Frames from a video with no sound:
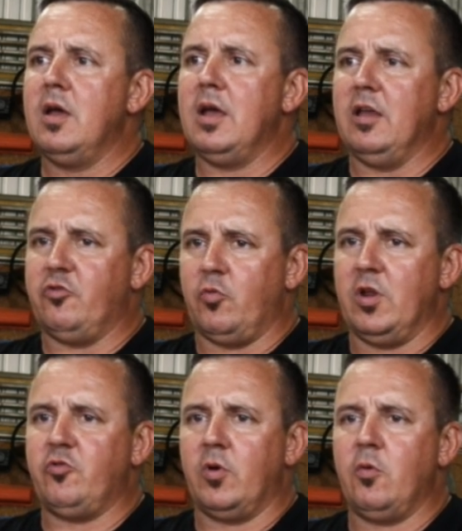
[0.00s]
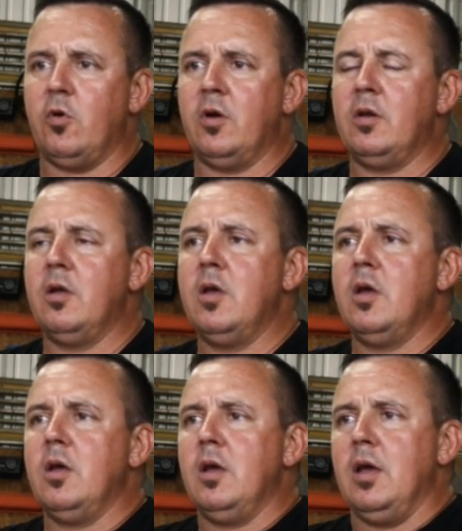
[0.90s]
in 2021,
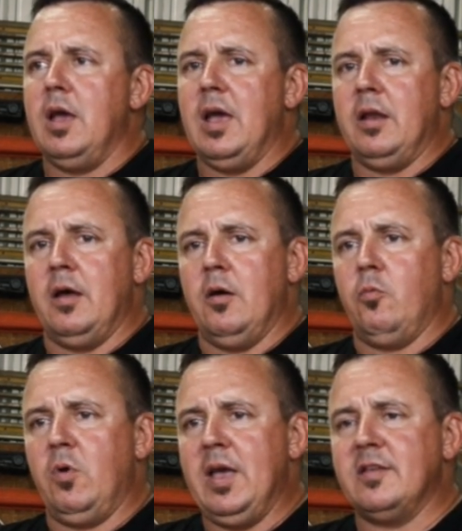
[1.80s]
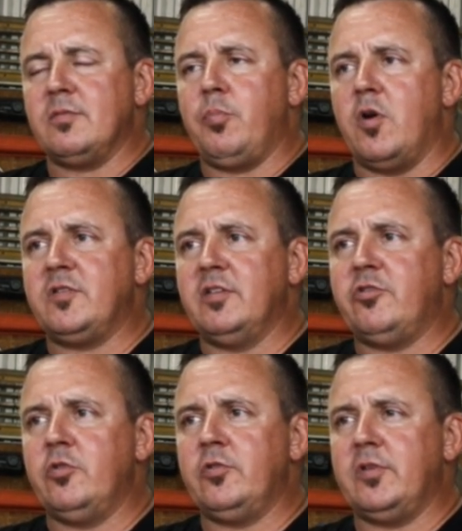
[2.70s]
and we had some parts
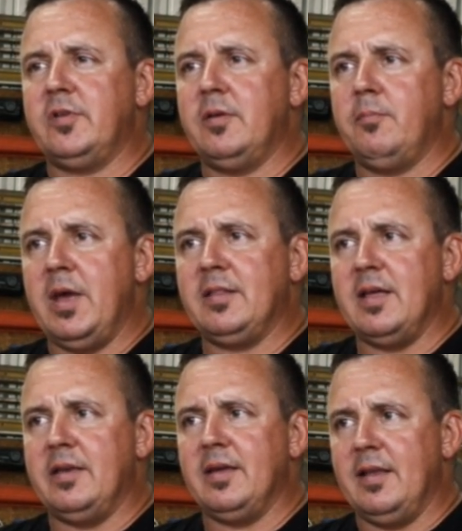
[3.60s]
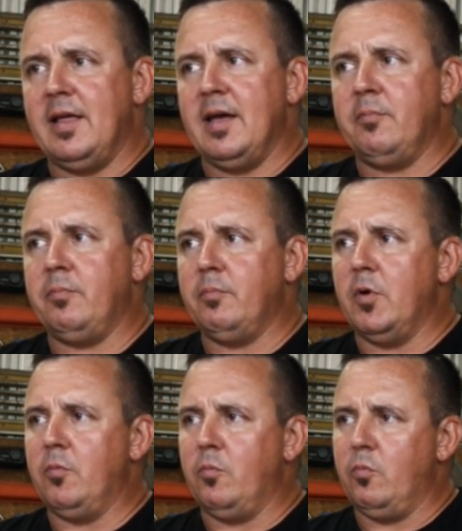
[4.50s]
issues and didn't make that deadline,
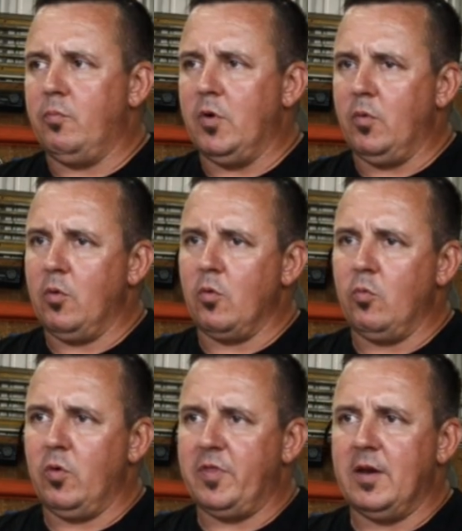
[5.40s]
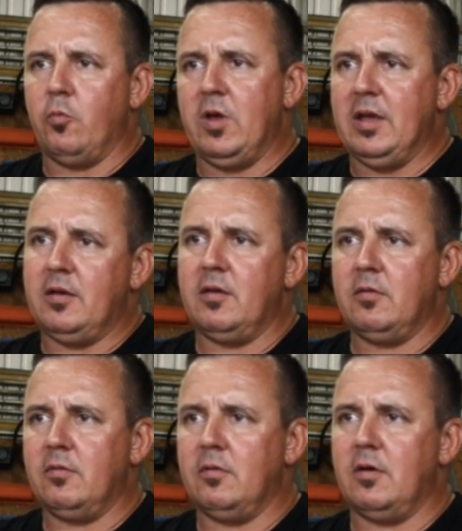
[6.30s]
but we were within a week.
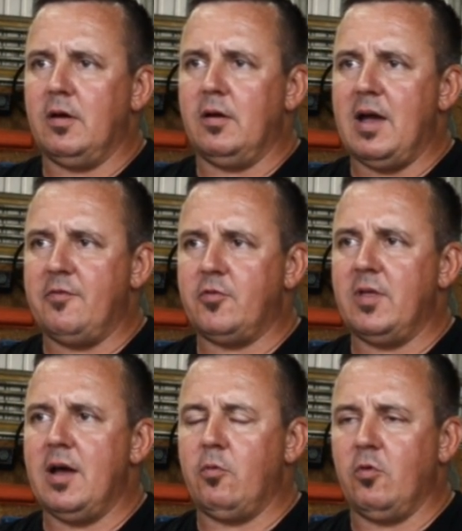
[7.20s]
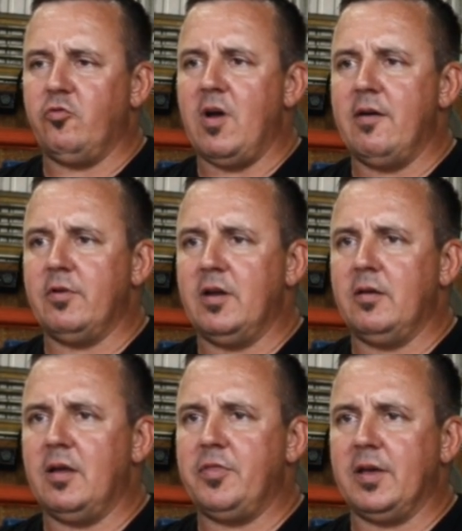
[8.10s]
After that, we were driving it.
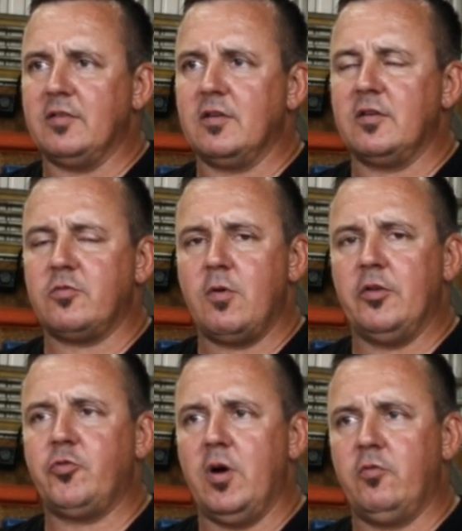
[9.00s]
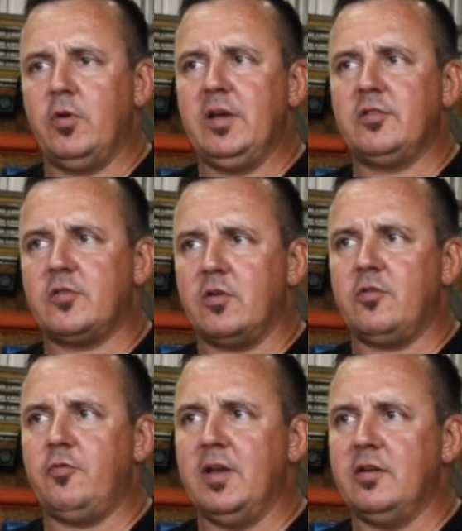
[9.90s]
I think it took us around 12 weeks start
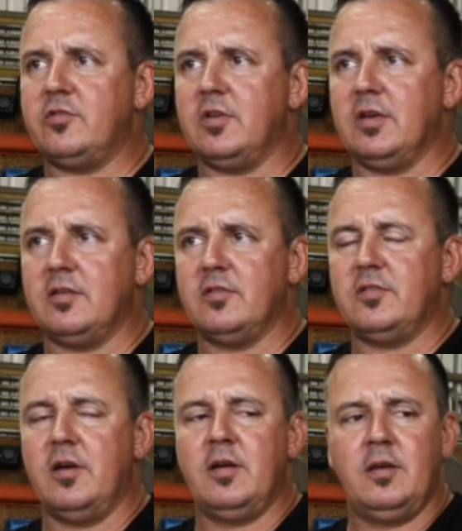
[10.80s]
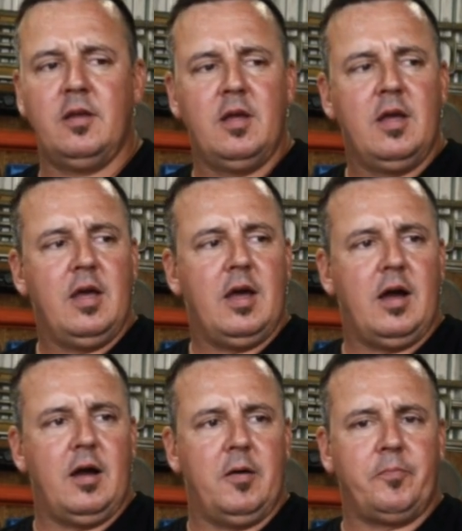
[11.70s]
to finish to get this done.
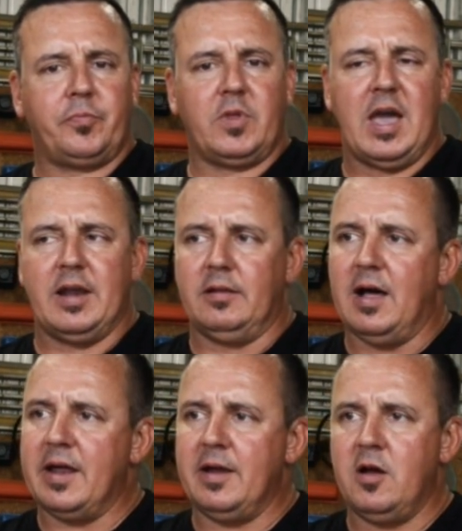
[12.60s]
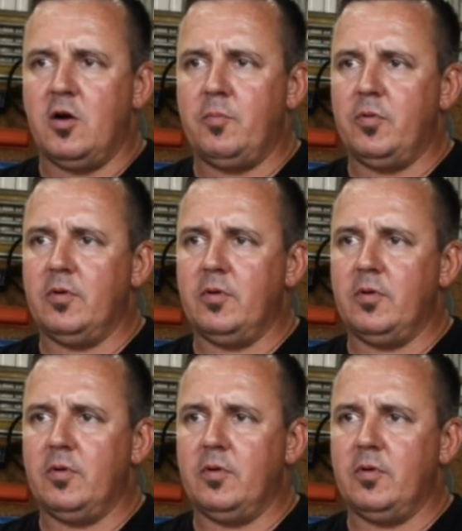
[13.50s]
Had a lot of help.